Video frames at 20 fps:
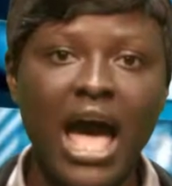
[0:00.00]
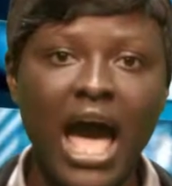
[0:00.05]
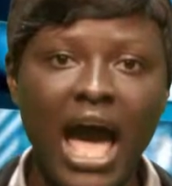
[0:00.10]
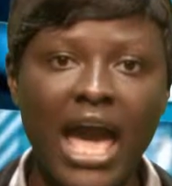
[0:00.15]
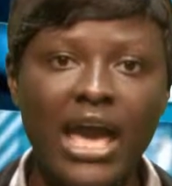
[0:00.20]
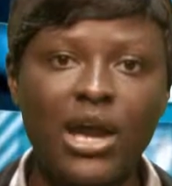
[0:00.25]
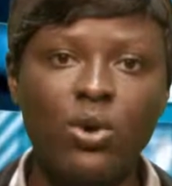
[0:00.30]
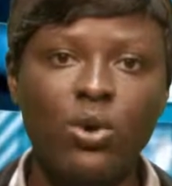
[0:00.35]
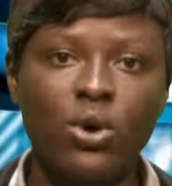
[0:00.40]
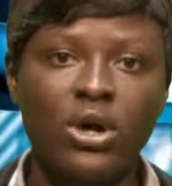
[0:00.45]

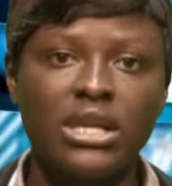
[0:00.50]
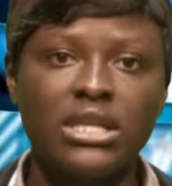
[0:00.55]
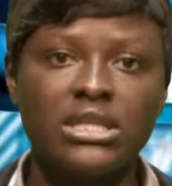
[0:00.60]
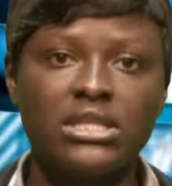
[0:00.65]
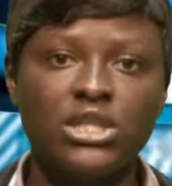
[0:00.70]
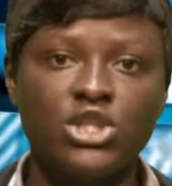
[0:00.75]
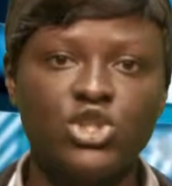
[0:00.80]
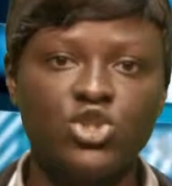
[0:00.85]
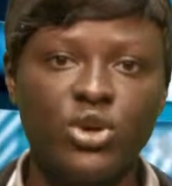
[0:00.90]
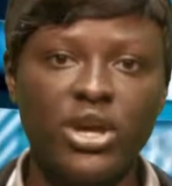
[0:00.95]

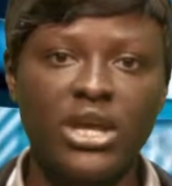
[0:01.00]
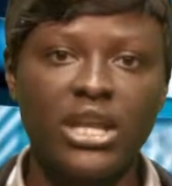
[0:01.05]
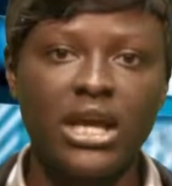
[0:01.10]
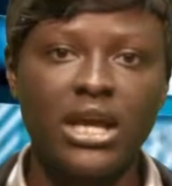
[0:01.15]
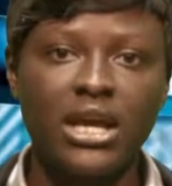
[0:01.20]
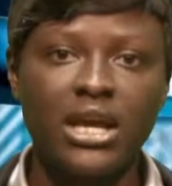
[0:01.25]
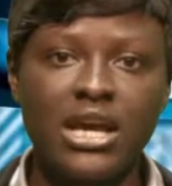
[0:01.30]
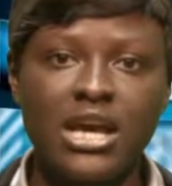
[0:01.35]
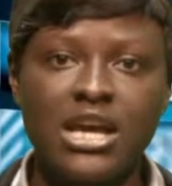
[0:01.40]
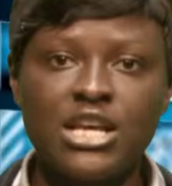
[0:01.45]
high-quality
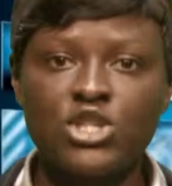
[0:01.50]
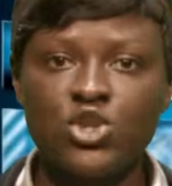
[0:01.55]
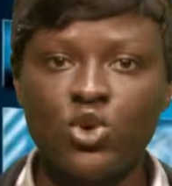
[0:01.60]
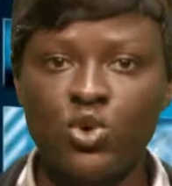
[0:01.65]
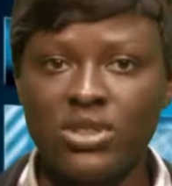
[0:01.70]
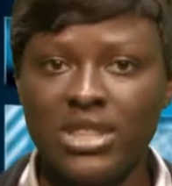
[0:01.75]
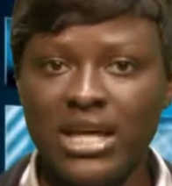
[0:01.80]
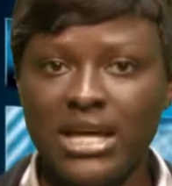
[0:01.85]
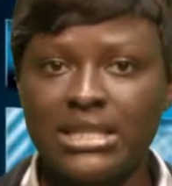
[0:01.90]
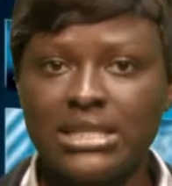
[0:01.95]
training
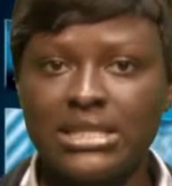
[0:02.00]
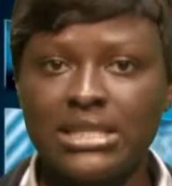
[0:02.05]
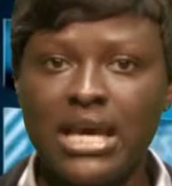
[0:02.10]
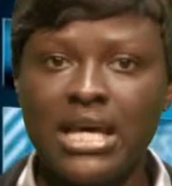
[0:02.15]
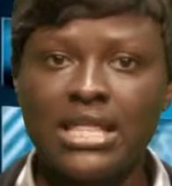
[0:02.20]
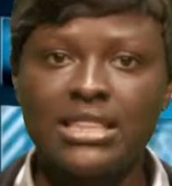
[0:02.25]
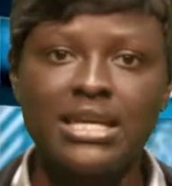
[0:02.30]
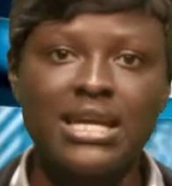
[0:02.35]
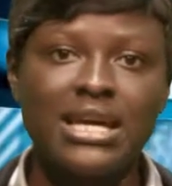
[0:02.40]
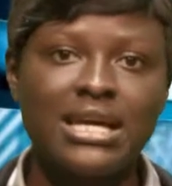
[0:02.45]
so that
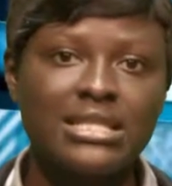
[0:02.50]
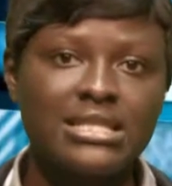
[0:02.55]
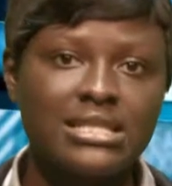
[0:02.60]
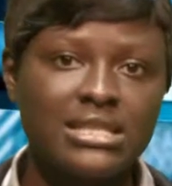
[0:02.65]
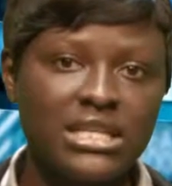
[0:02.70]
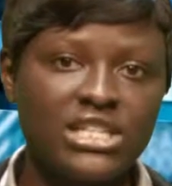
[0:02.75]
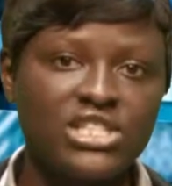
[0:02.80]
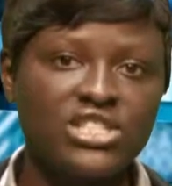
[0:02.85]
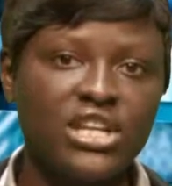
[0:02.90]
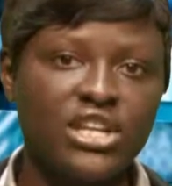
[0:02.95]
they can
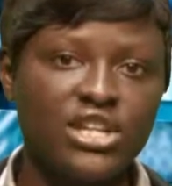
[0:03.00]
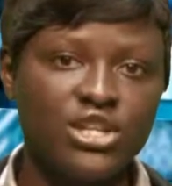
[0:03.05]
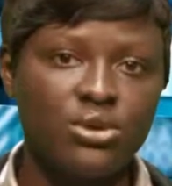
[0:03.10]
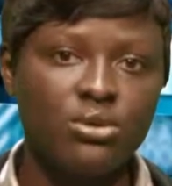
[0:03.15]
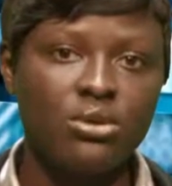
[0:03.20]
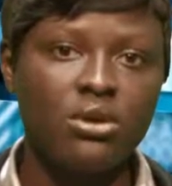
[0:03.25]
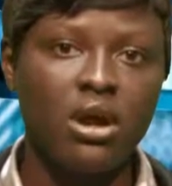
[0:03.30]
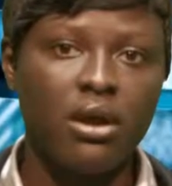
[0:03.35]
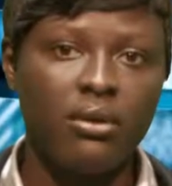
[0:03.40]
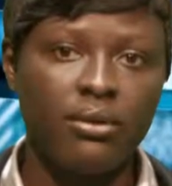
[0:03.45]
teach the
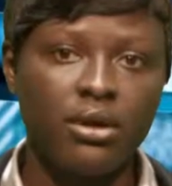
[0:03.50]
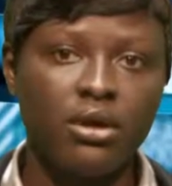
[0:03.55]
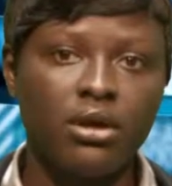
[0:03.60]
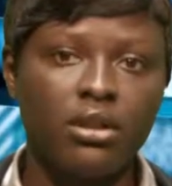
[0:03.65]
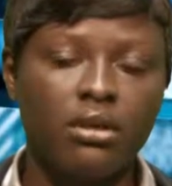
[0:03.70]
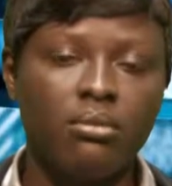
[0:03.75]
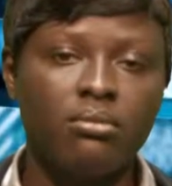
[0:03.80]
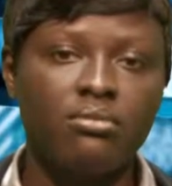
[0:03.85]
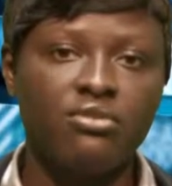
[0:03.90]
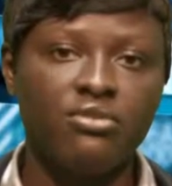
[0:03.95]
new
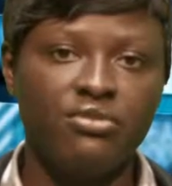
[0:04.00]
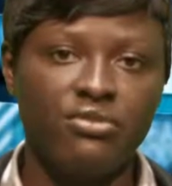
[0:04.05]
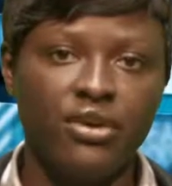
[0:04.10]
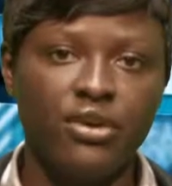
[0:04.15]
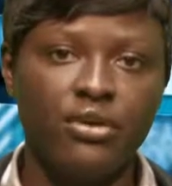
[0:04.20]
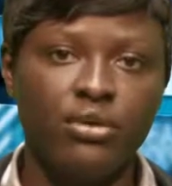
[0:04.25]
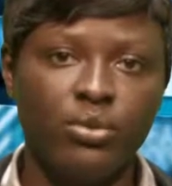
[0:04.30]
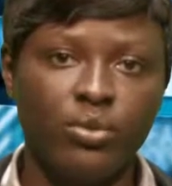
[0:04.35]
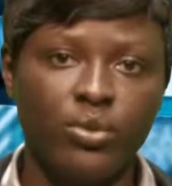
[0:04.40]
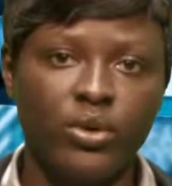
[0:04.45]
curriculum
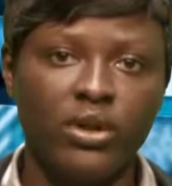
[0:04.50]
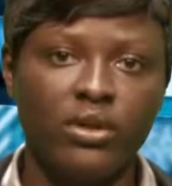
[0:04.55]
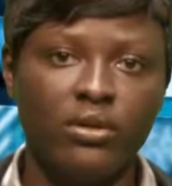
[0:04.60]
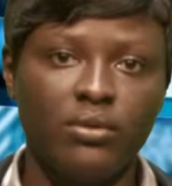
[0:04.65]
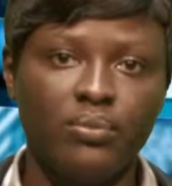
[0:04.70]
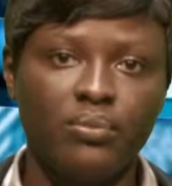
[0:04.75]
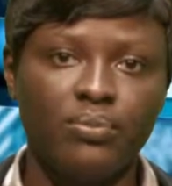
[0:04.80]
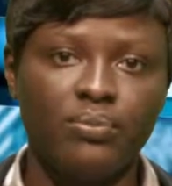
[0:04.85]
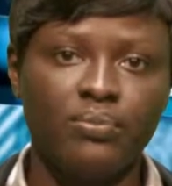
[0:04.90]
very well.